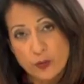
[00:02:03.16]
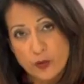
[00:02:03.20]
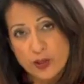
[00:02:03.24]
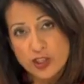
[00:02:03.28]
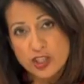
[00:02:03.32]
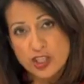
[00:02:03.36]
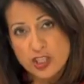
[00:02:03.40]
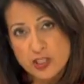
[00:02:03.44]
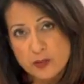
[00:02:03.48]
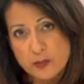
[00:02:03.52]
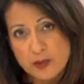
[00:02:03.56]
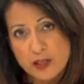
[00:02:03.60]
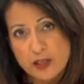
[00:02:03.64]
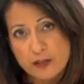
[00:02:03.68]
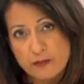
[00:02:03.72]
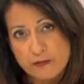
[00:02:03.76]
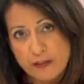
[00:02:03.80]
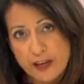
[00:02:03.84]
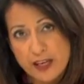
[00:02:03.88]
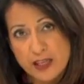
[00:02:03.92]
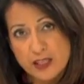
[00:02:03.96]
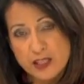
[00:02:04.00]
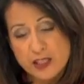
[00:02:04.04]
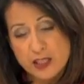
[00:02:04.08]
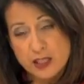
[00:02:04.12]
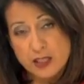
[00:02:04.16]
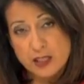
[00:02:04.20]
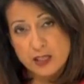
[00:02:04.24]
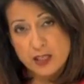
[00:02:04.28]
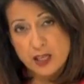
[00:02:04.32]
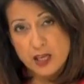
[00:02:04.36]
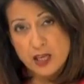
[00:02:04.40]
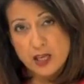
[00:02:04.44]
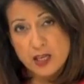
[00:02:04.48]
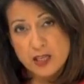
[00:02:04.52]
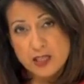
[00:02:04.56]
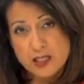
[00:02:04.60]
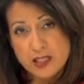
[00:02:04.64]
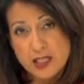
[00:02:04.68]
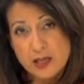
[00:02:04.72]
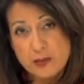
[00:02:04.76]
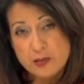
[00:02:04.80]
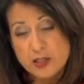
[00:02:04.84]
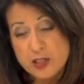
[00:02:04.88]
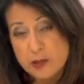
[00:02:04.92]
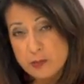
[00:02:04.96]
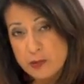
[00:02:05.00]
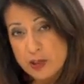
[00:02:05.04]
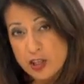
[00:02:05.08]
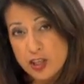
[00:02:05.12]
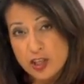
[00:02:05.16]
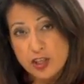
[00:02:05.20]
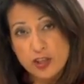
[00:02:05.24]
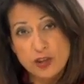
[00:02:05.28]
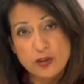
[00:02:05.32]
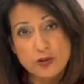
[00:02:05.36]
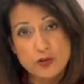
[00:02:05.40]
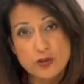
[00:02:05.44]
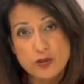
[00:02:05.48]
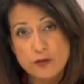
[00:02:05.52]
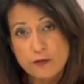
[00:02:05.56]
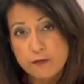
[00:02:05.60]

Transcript: which has been affected seems to be huge.